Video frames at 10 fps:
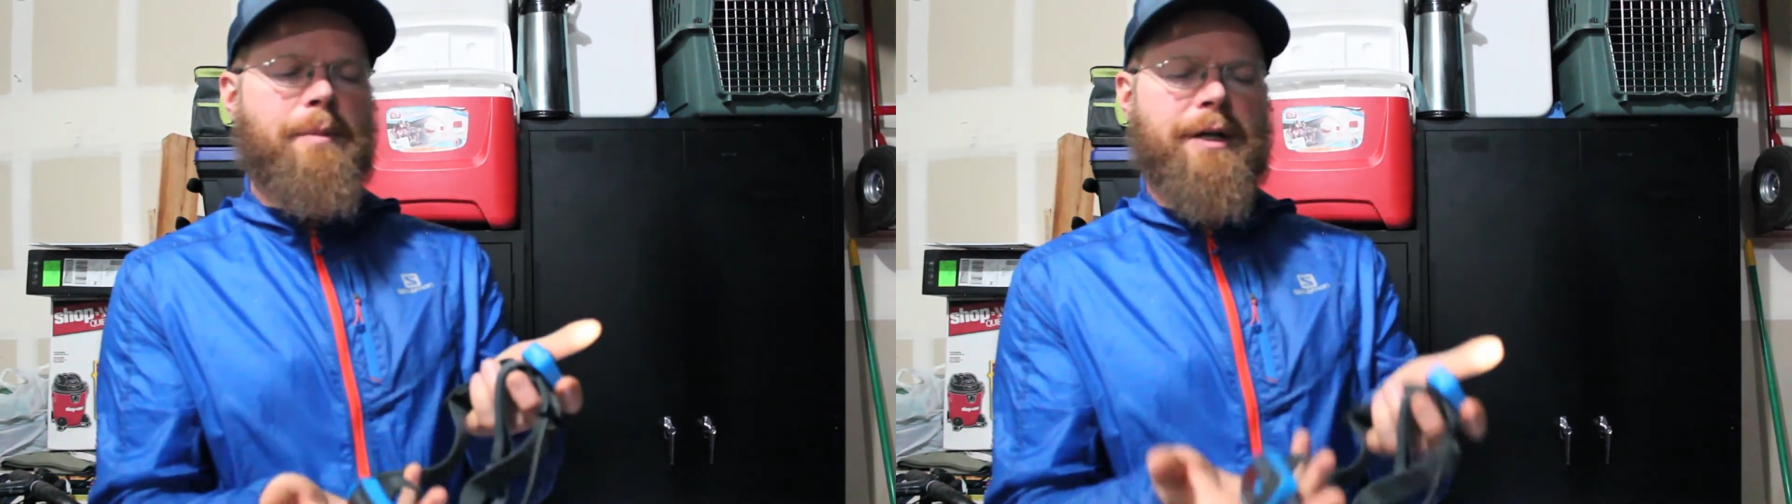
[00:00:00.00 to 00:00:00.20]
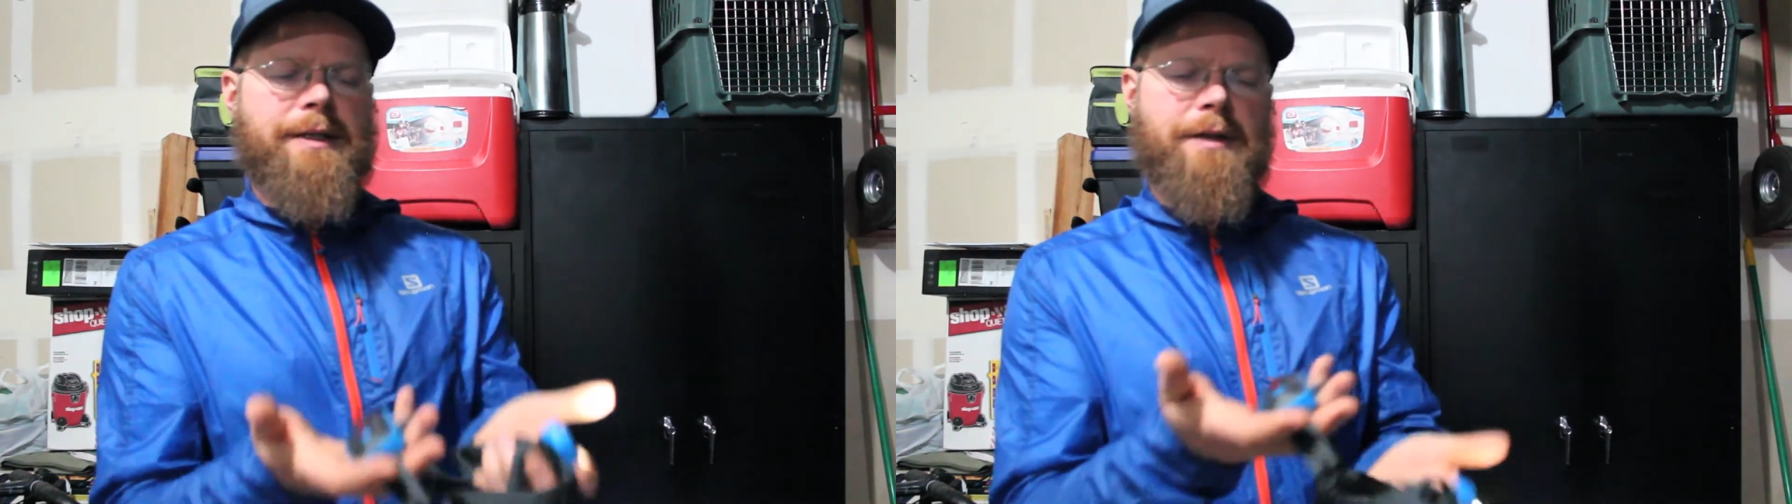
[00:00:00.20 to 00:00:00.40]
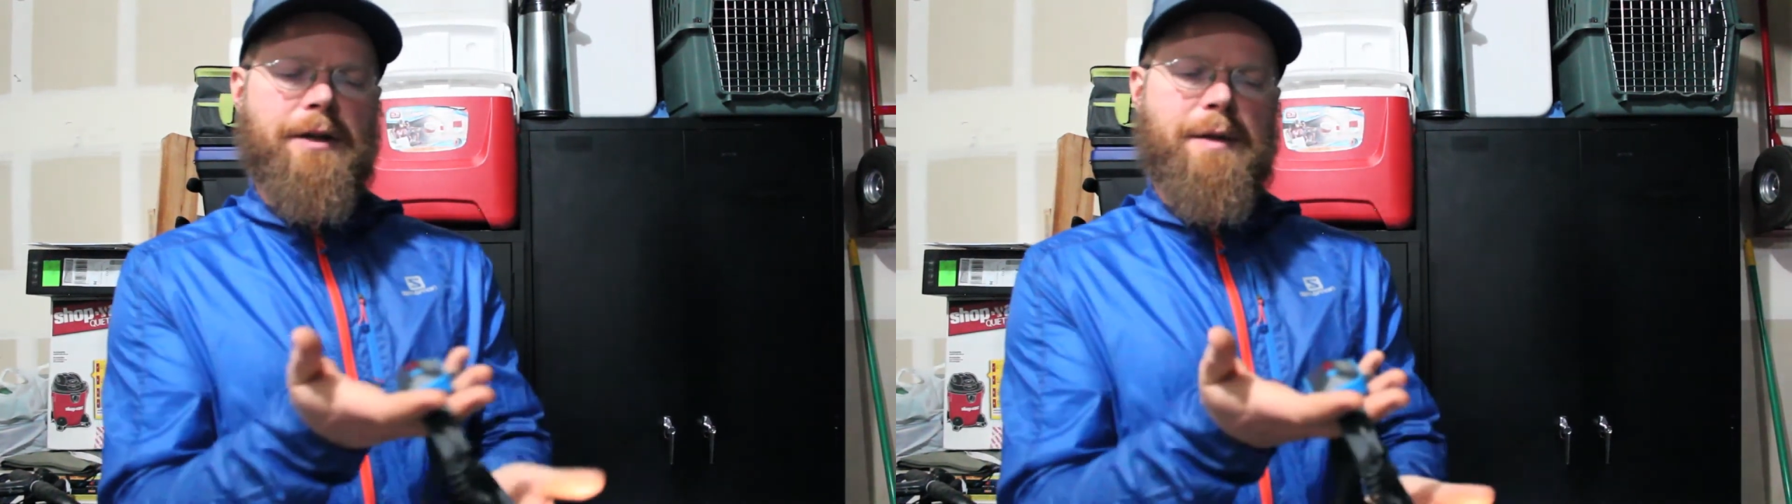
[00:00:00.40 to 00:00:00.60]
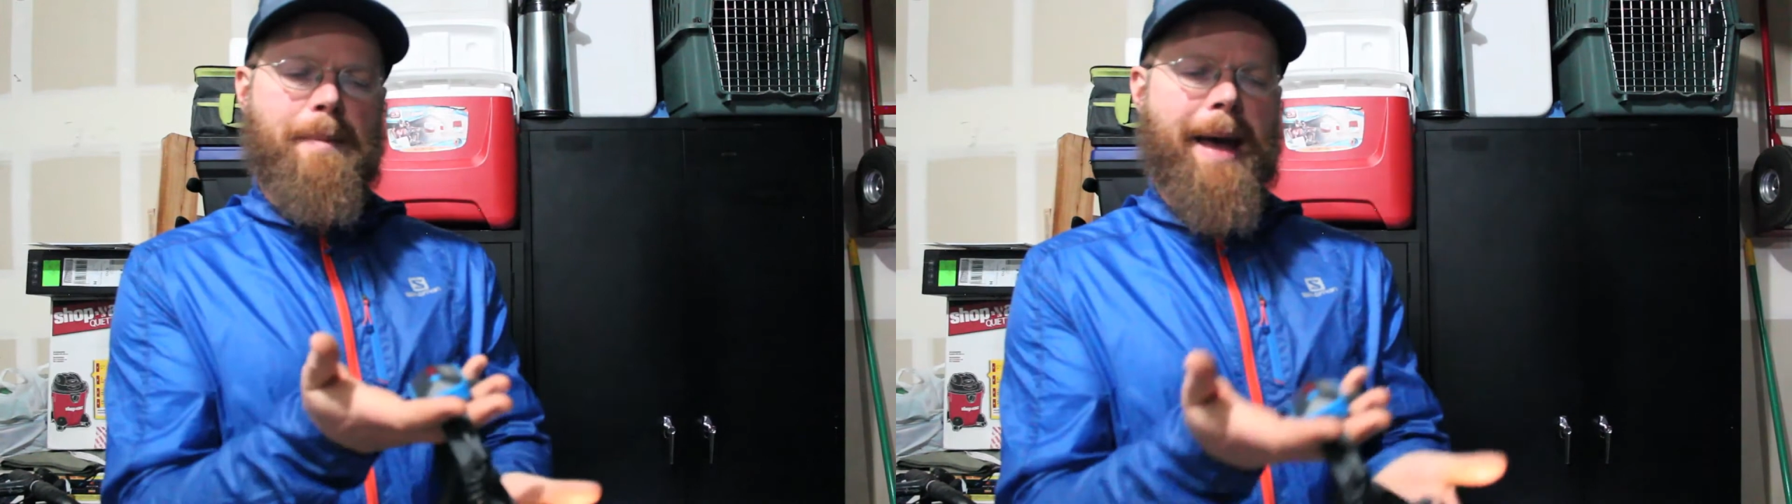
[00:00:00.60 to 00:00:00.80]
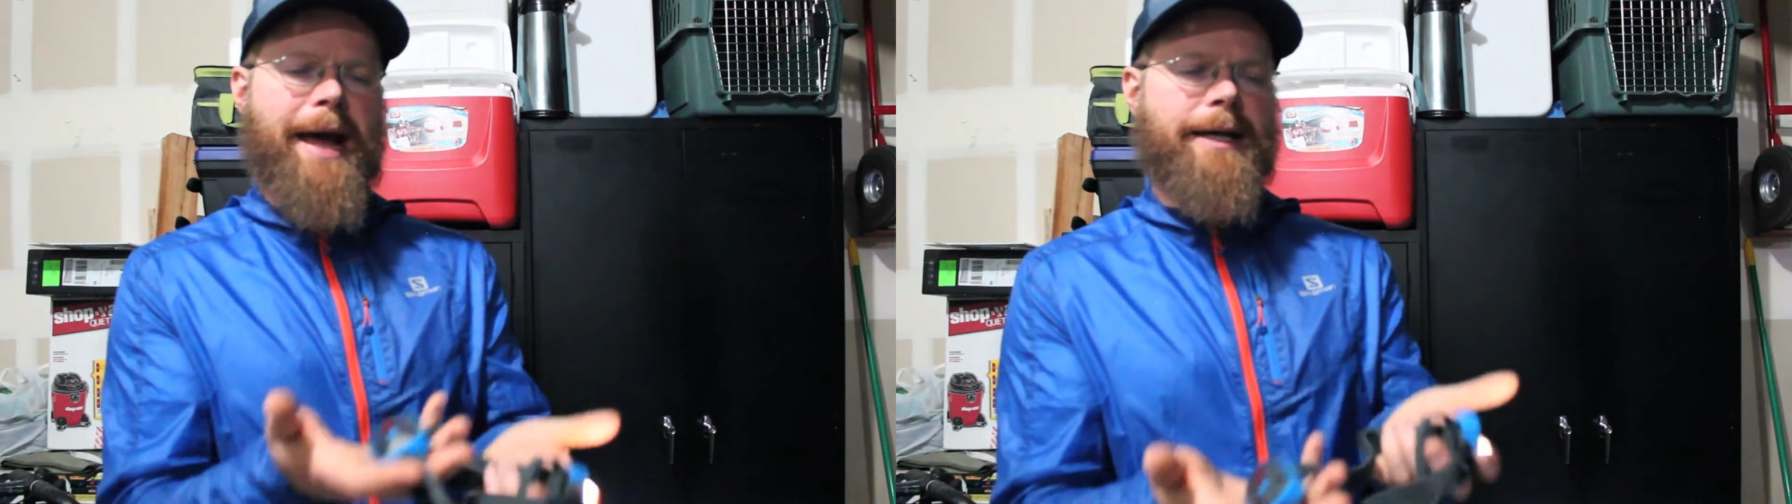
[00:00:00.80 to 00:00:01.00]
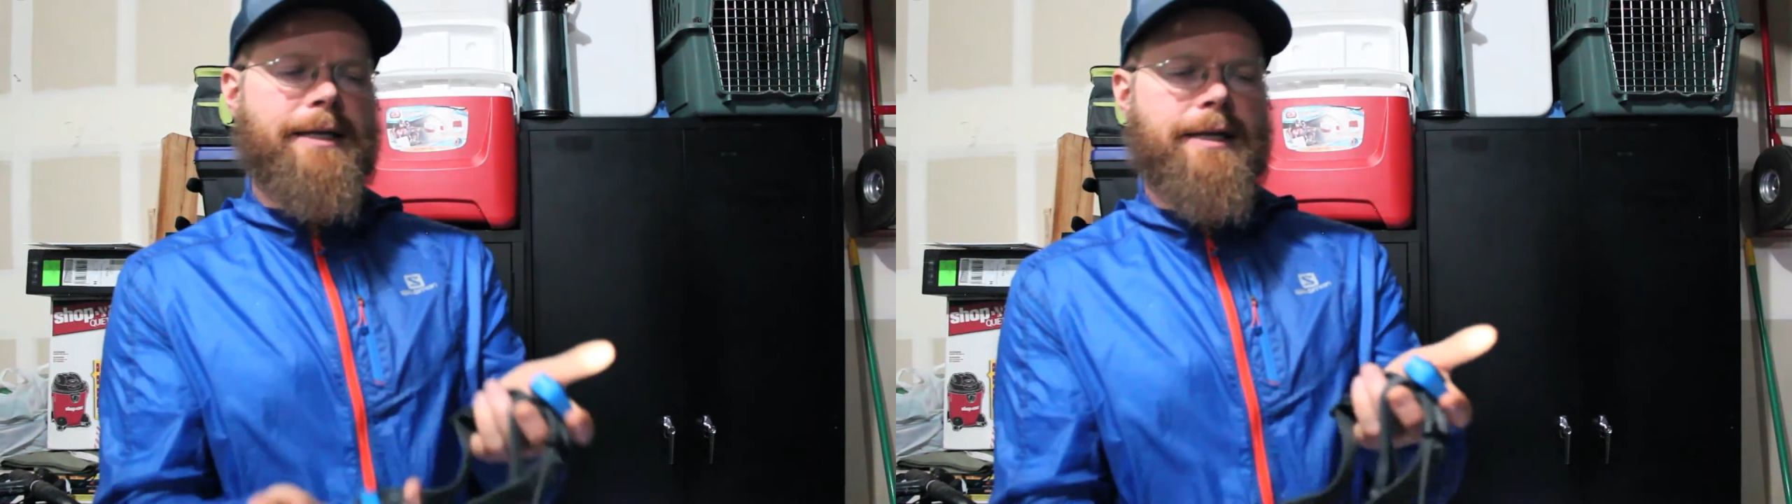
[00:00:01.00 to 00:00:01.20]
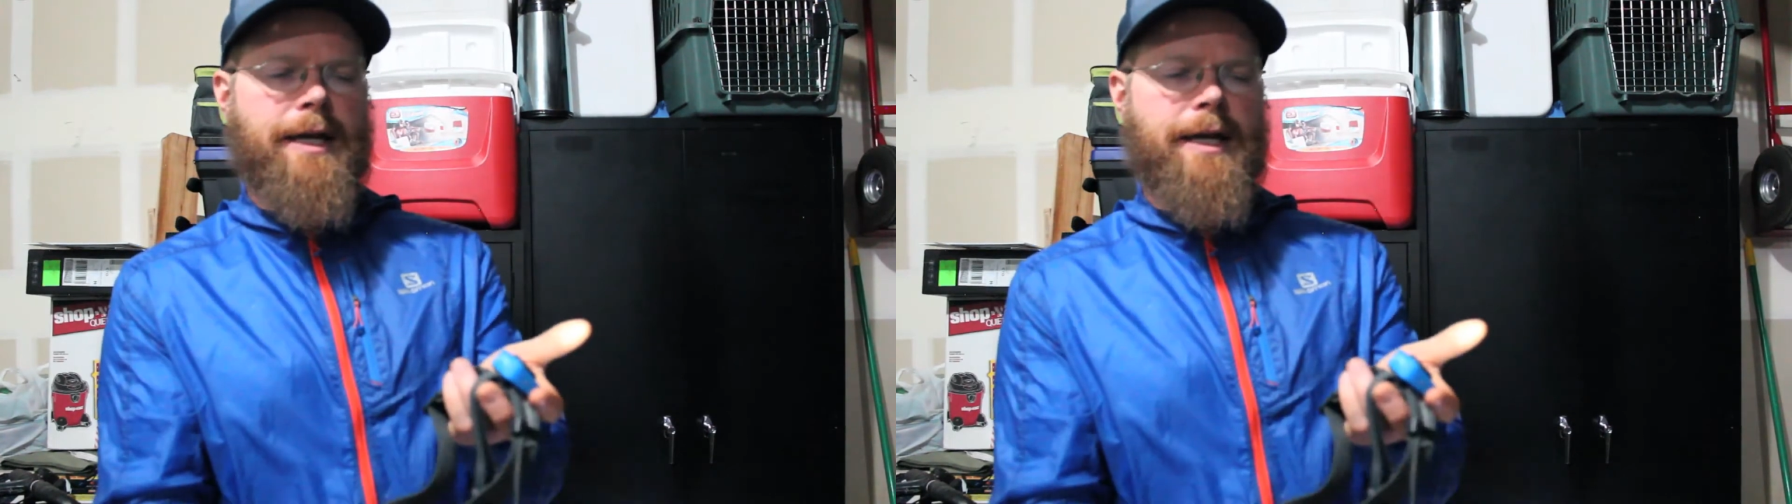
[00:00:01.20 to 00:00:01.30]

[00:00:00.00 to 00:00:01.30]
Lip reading: but is on the back